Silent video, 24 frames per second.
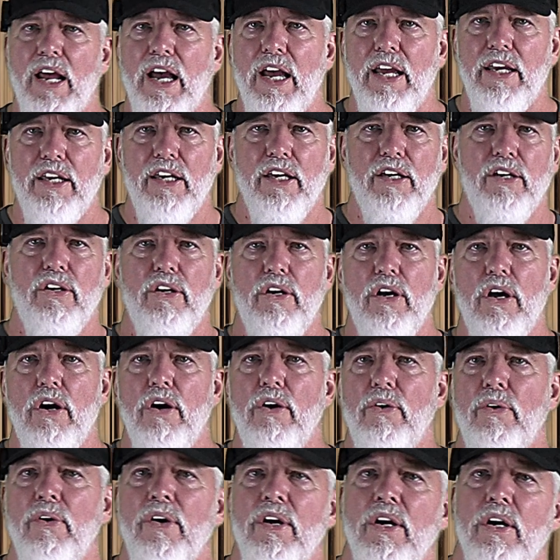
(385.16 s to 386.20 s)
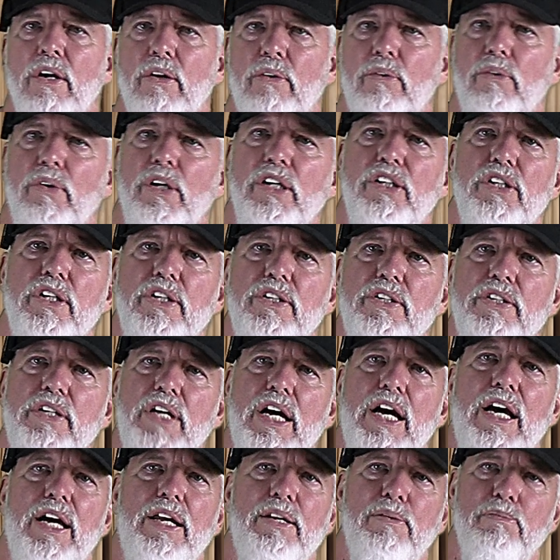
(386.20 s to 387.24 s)
I can go reach
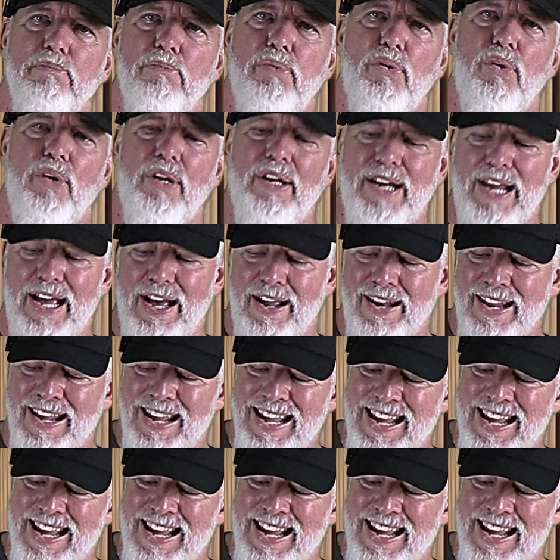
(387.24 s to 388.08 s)
inside and pull it out.